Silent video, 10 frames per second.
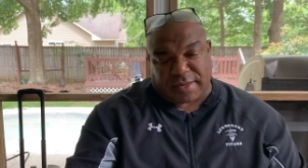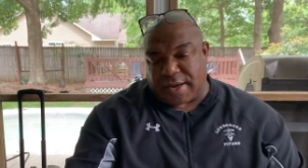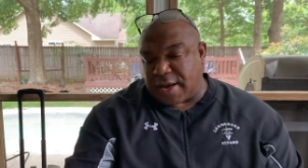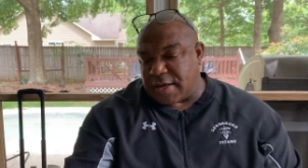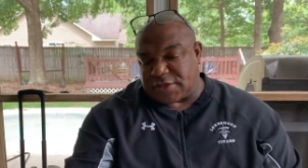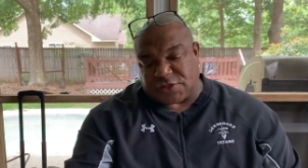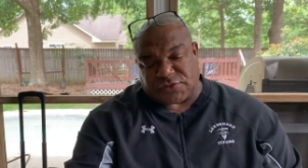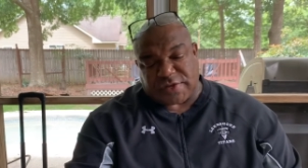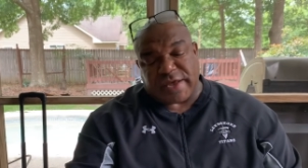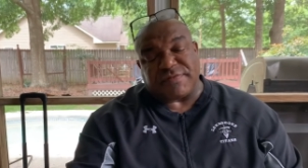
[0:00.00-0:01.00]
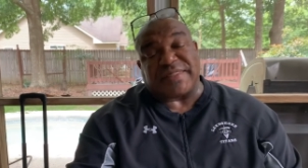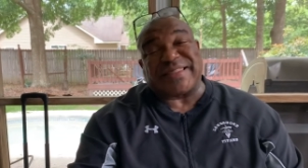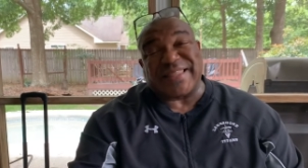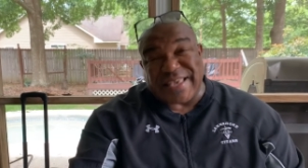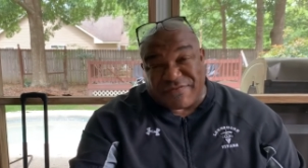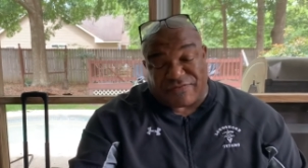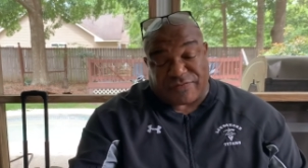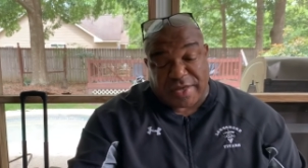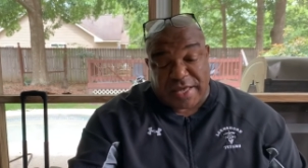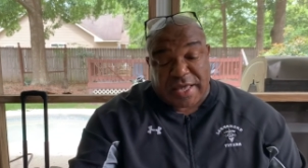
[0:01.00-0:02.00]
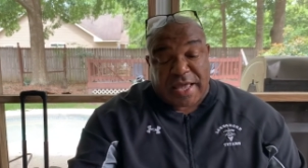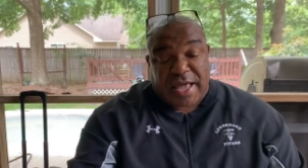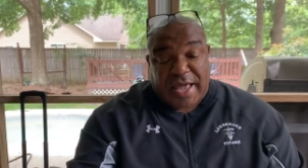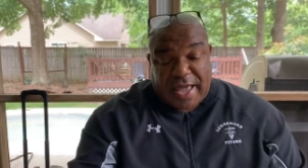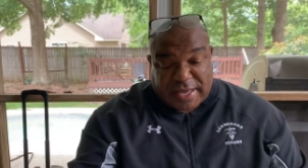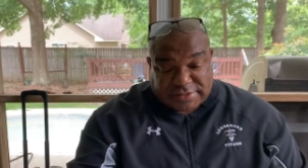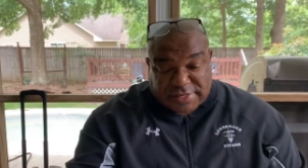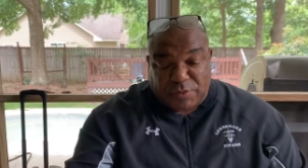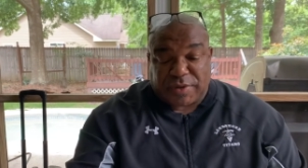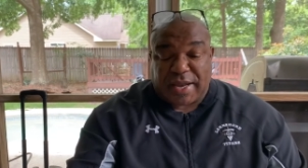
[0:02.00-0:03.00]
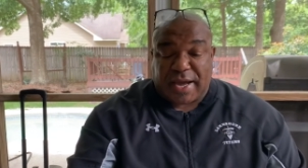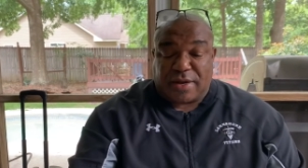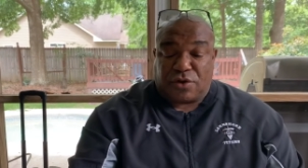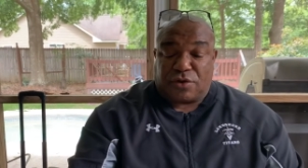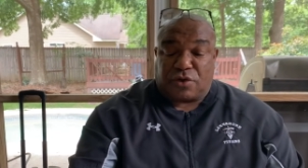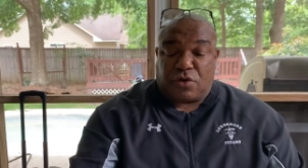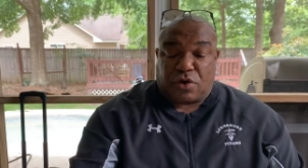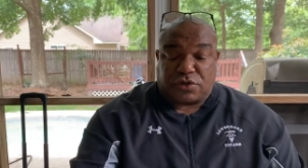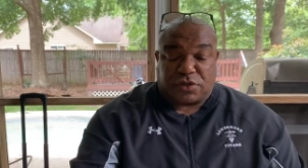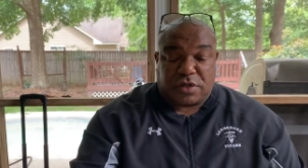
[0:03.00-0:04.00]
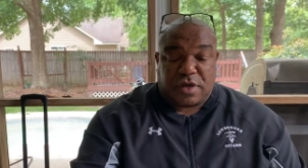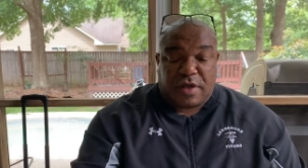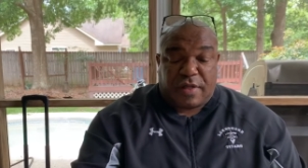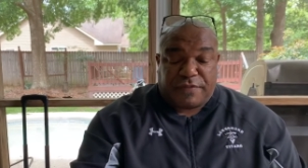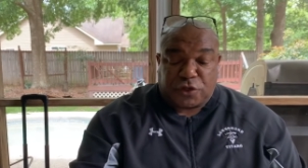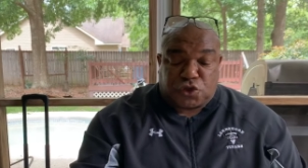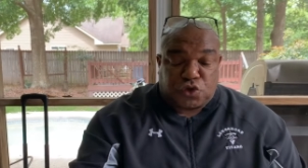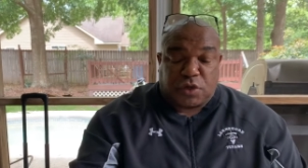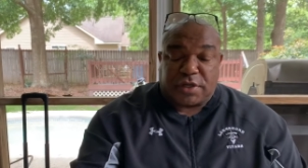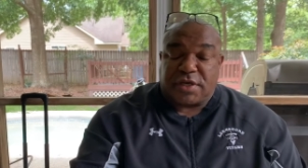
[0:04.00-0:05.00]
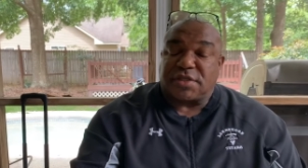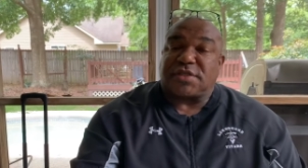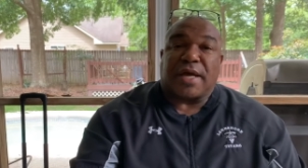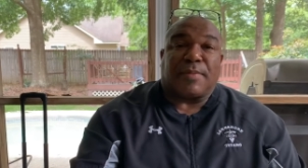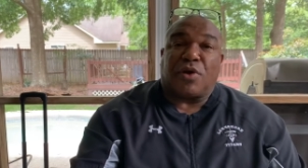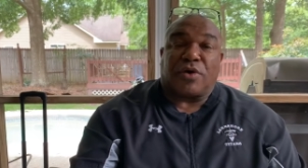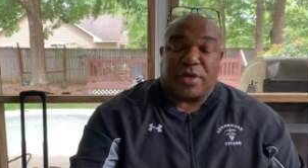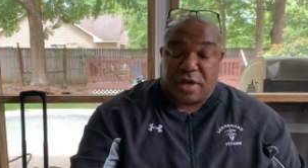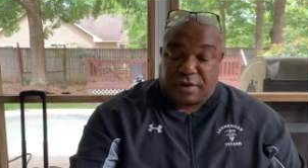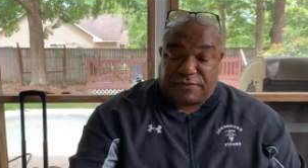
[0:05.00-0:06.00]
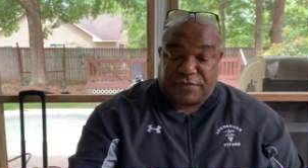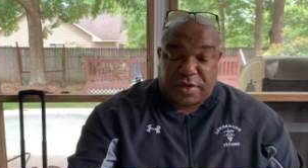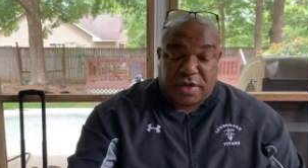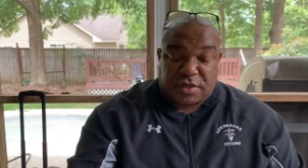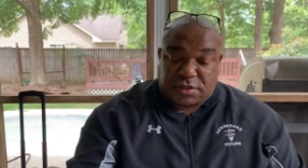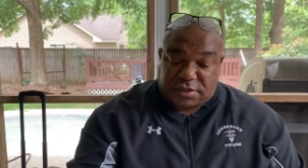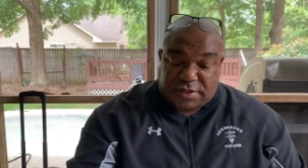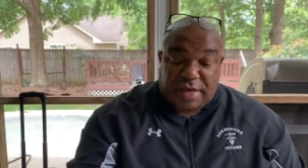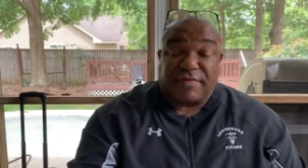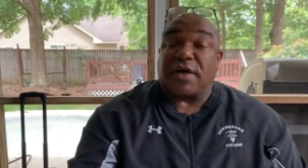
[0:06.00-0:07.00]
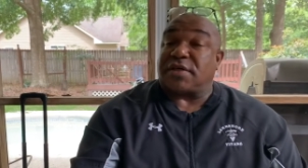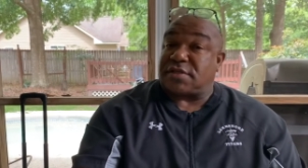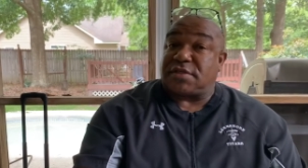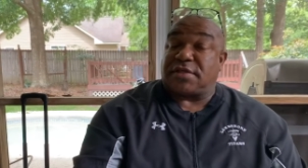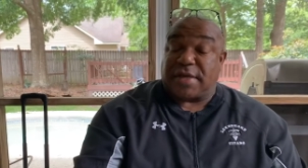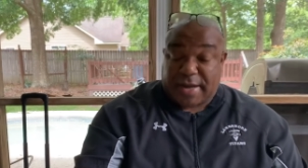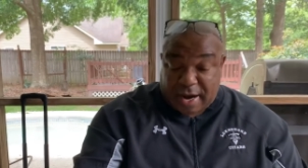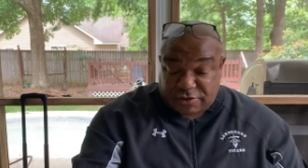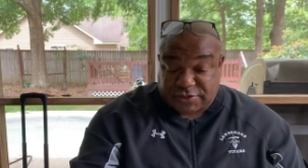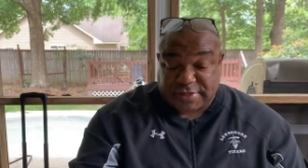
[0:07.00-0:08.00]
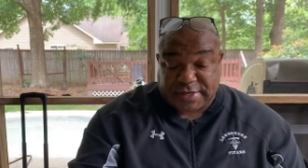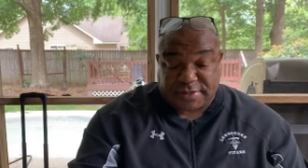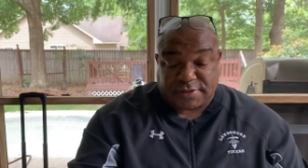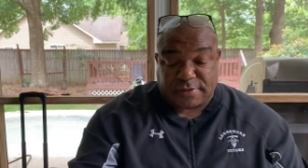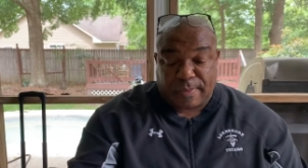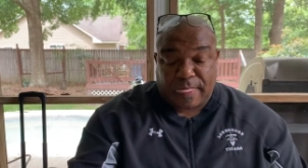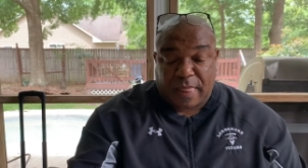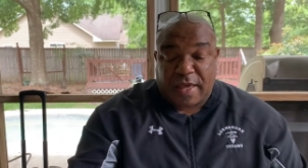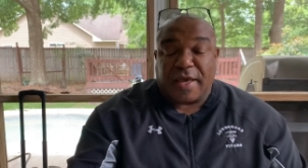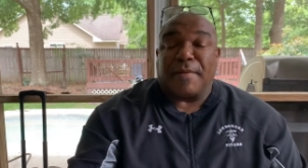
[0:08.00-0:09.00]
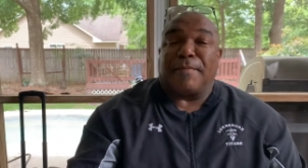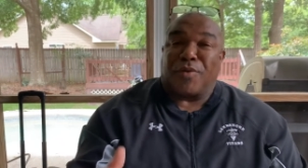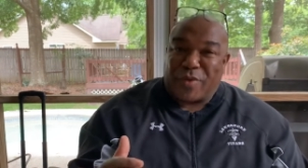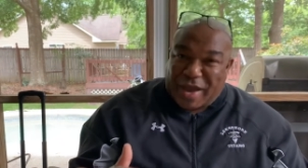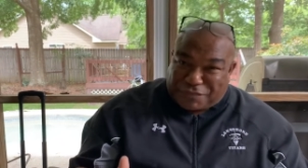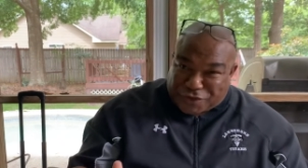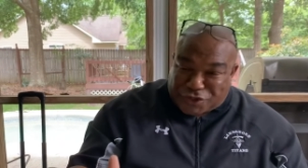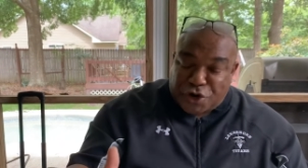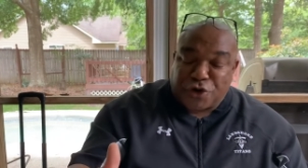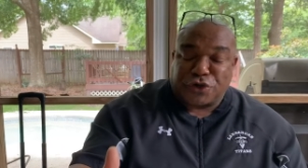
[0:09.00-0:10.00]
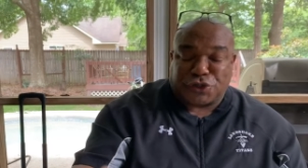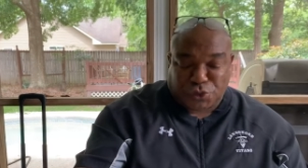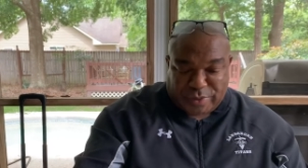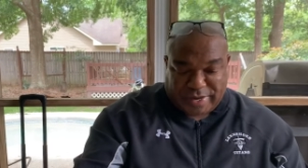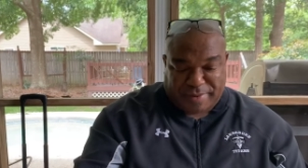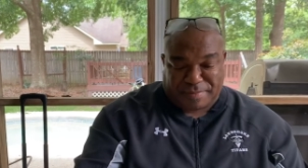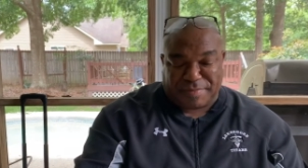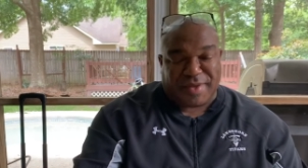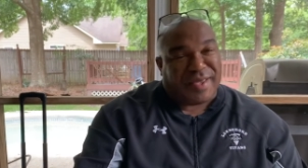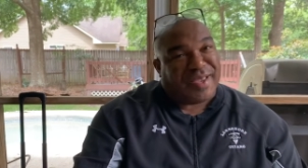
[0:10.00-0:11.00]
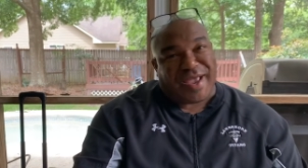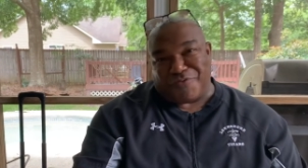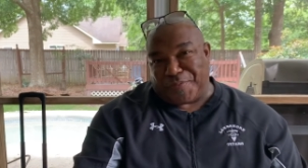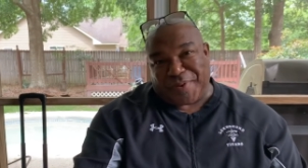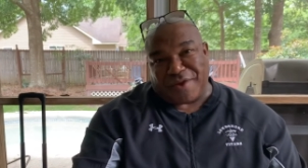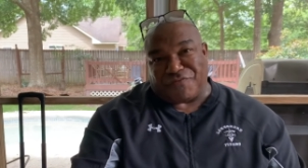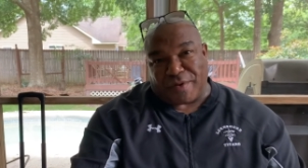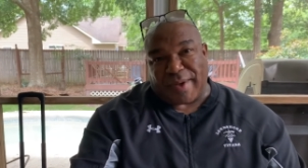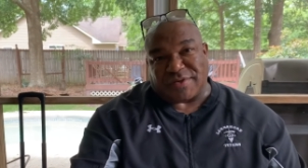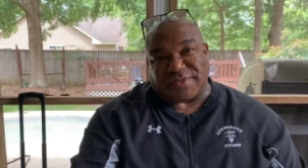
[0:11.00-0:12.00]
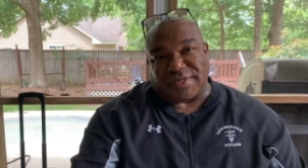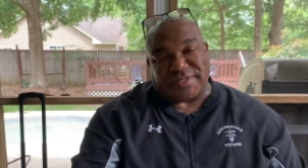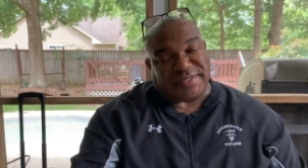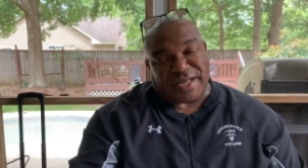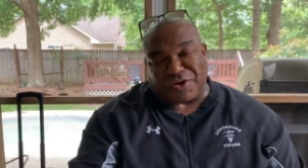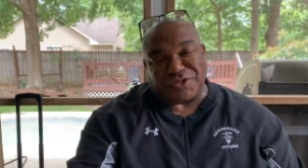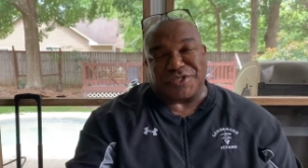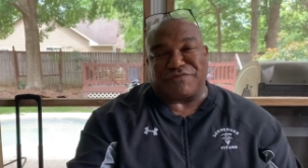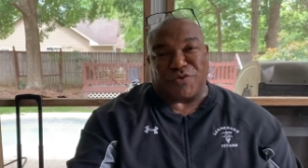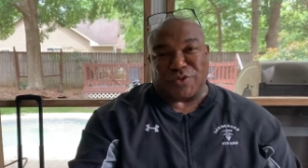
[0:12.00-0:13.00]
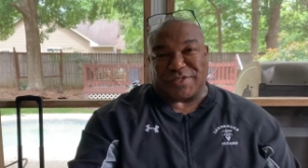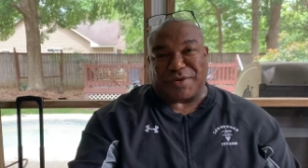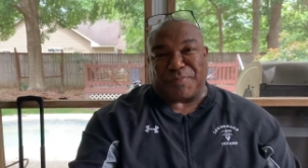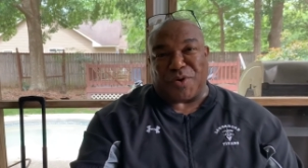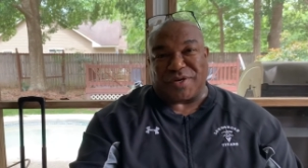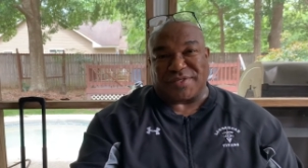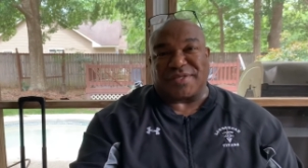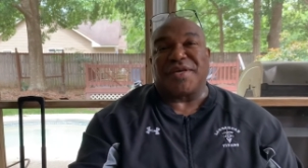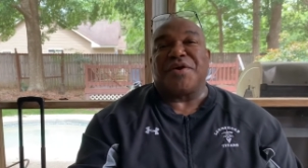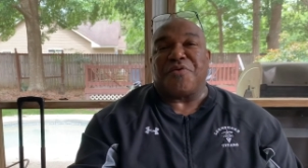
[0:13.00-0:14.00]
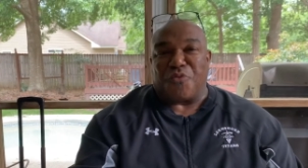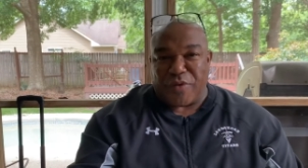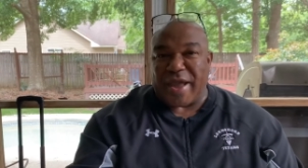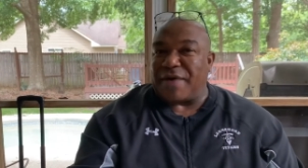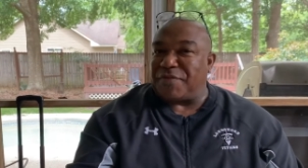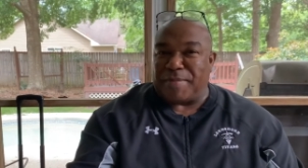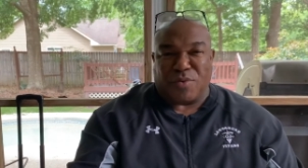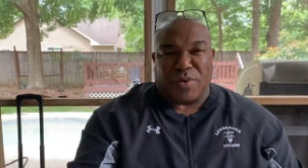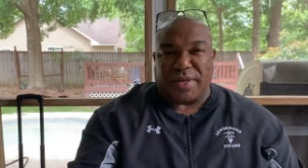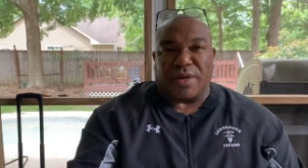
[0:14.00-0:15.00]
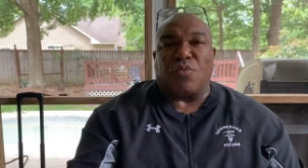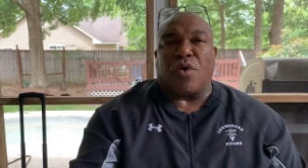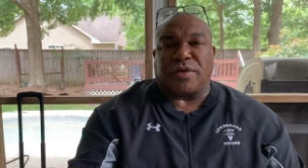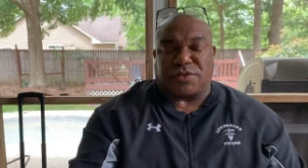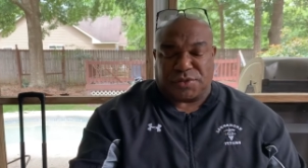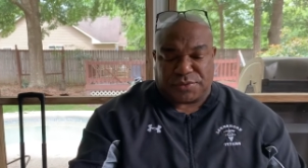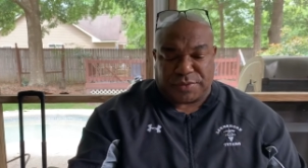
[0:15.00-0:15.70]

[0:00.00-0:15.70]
God, to save a thief as they were dying on the cross, then surely he can stop long enough to save us in our sins. But we have to turn to him and repent from our sins. He's not going to just force it upon us. We have to be willing and want to.